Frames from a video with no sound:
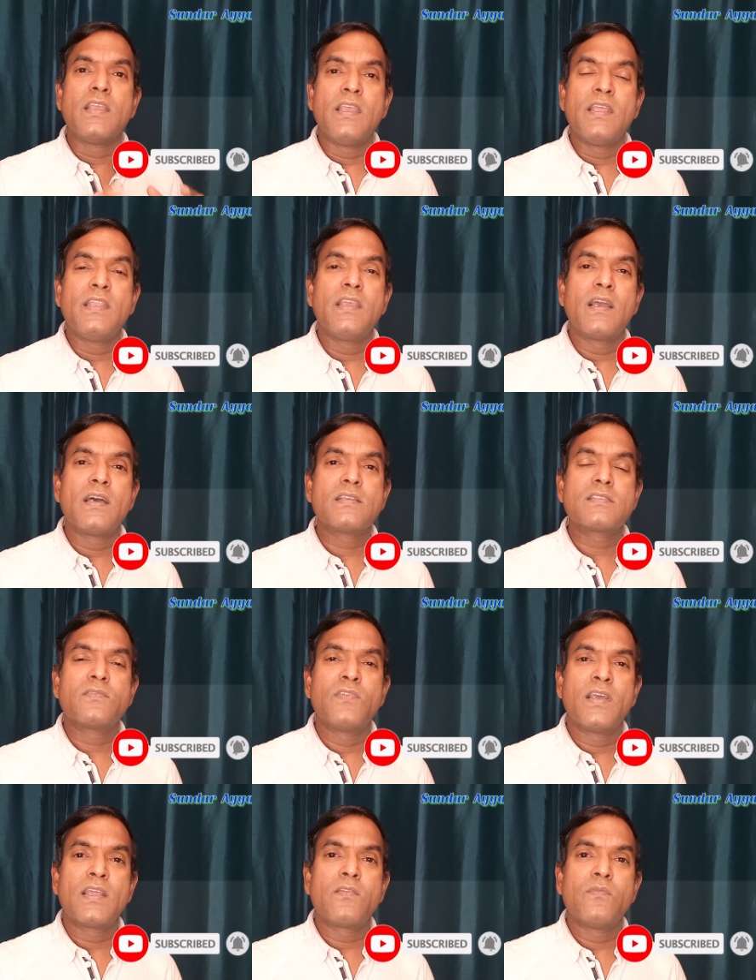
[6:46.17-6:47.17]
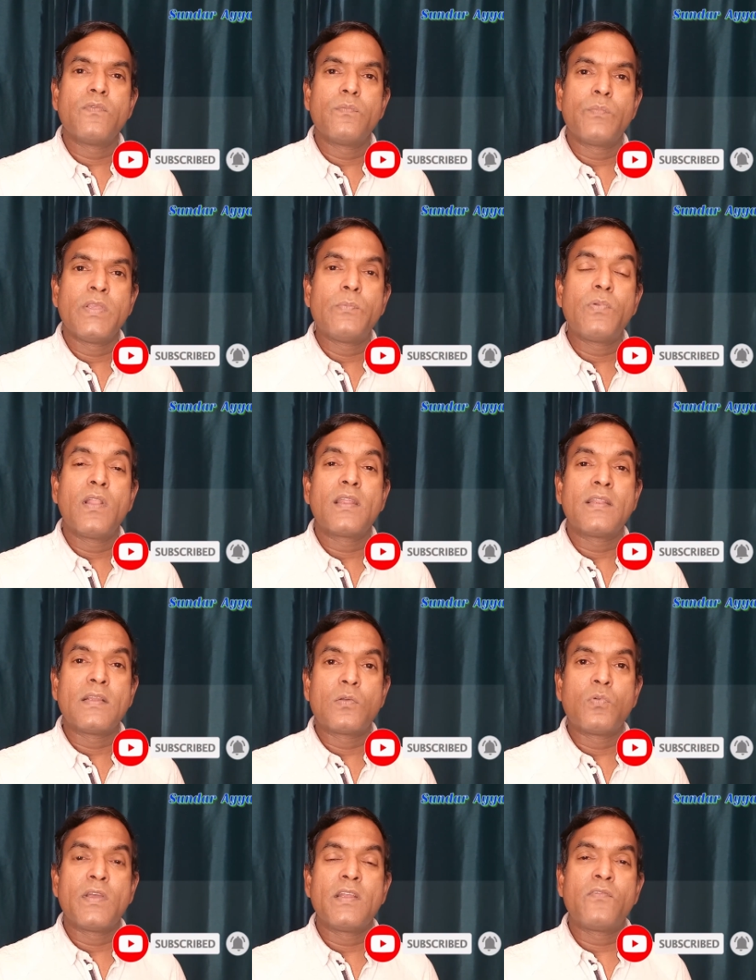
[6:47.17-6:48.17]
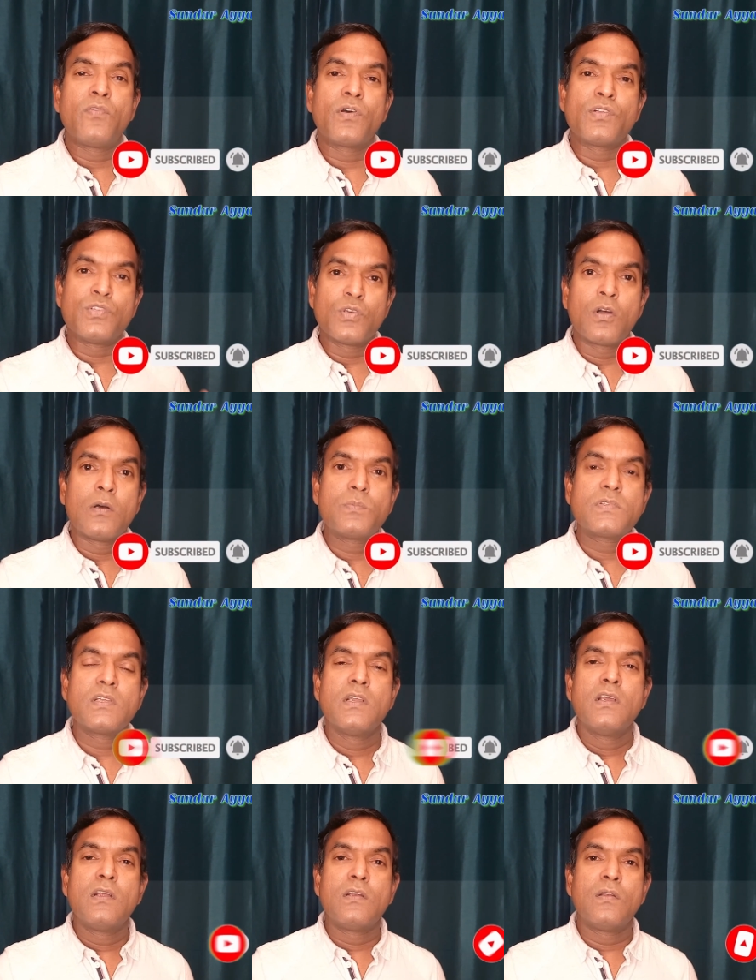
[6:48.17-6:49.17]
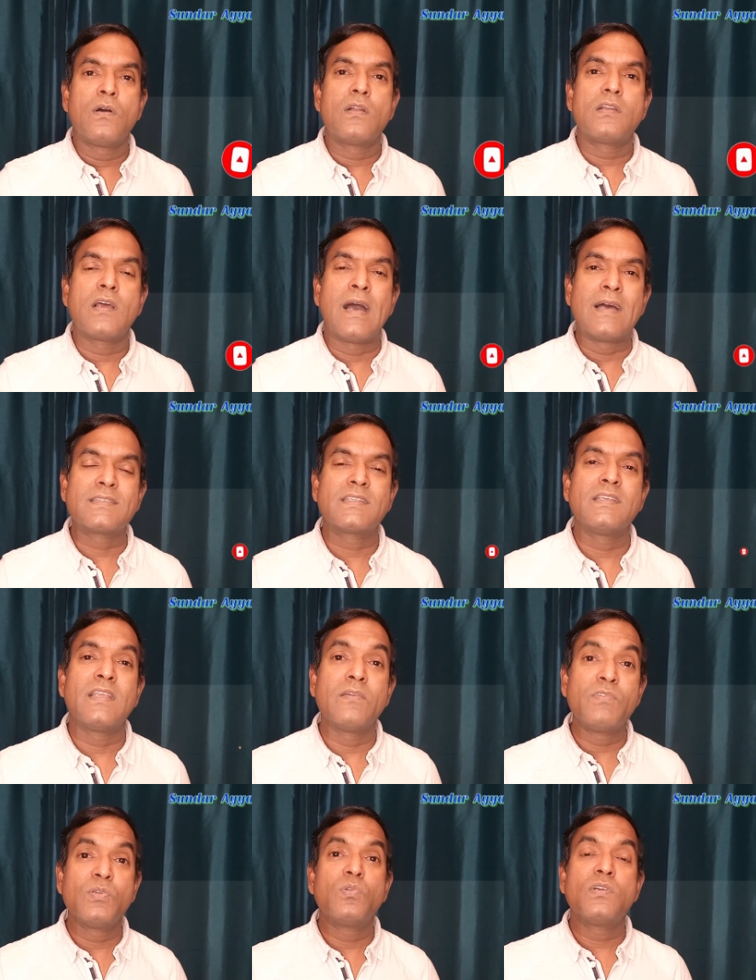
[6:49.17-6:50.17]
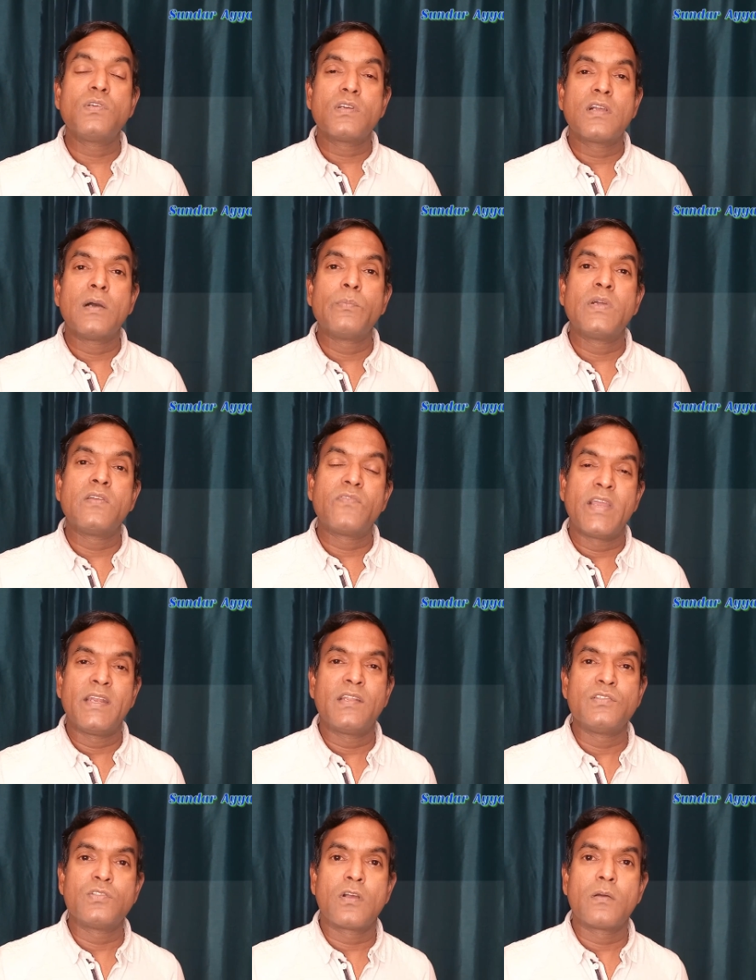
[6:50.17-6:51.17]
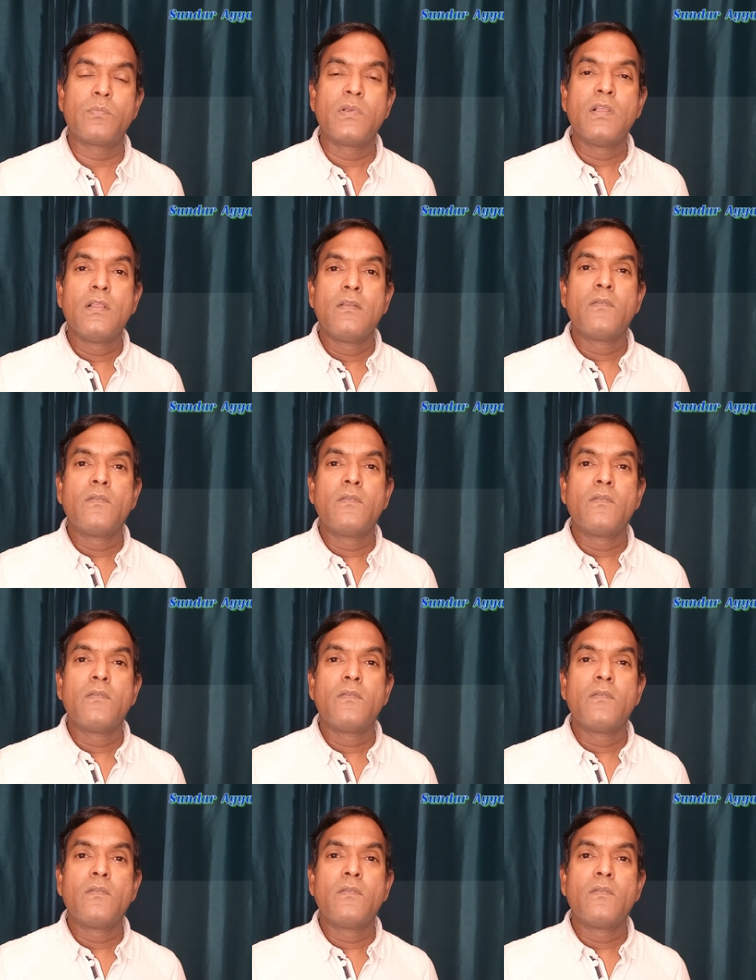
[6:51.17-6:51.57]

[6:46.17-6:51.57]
areas where people are required for jobs, not asking everyone to come and find a job.